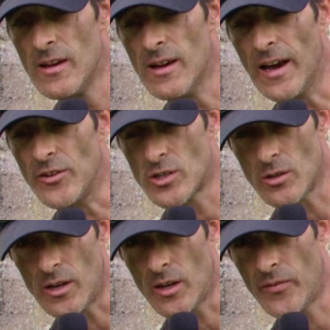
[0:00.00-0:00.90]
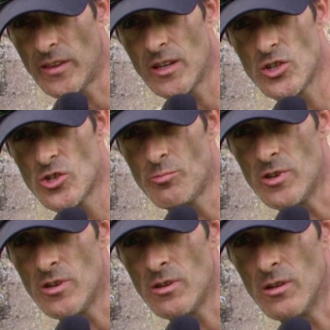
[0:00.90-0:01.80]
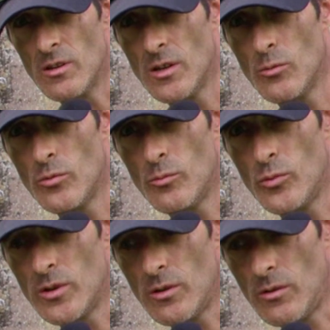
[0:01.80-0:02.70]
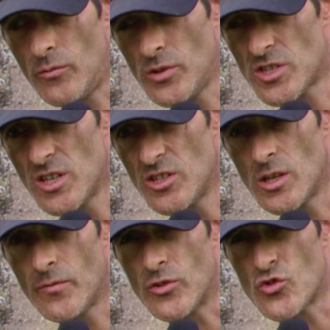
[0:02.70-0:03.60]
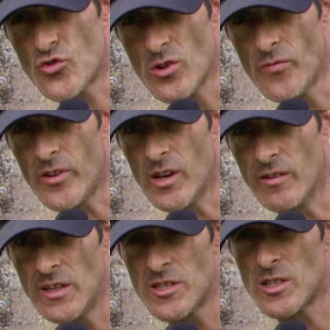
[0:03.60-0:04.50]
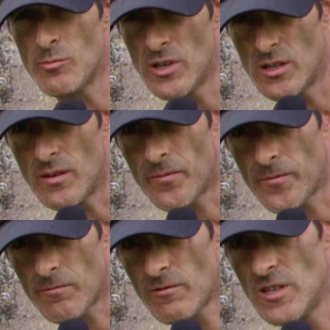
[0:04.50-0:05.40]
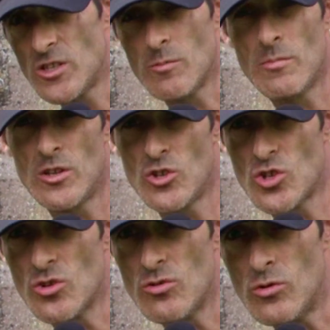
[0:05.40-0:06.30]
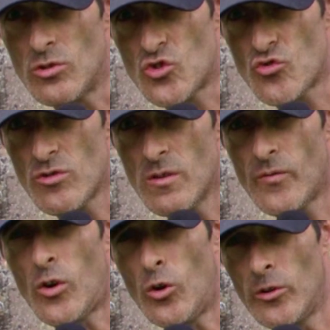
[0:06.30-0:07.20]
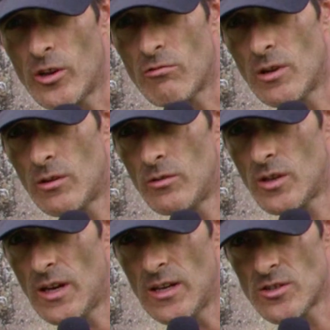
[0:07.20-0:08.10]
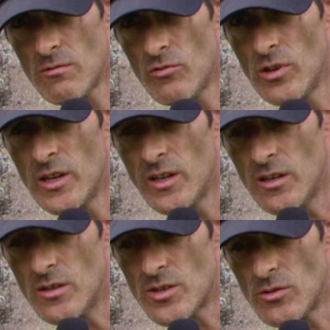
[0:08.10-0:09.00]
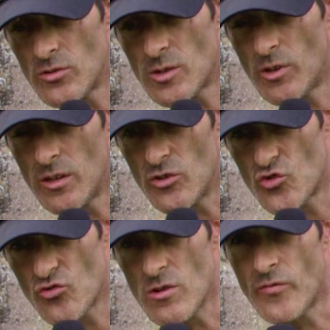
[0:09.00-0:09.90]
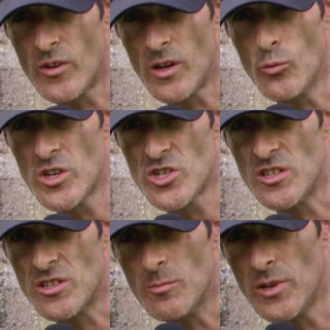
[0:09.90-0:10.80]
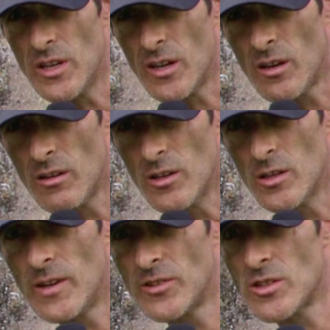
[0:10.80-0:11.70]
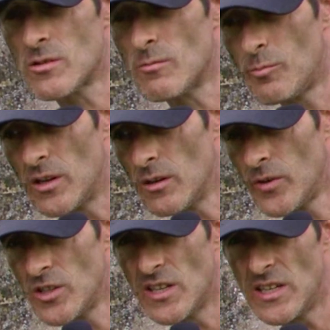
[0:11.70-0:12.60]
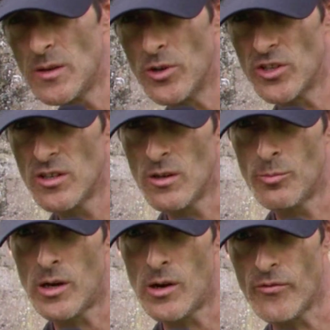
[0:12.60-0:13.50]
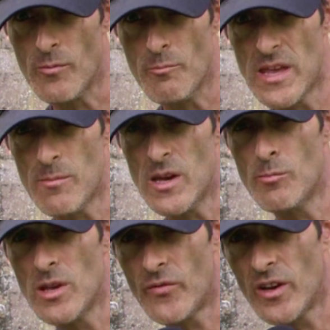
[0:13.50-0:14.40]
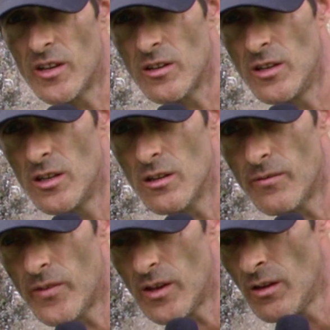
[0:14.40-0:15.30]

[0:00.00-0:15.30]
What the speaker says: And I think they should be, you know. If we're searching for truth here, it needs to be the three-dimensional truth on the ground as it really is, not some kind of truth that I wish into being. You know, that doesn't benefit anybody, apart from me maybe, if I had an ego thing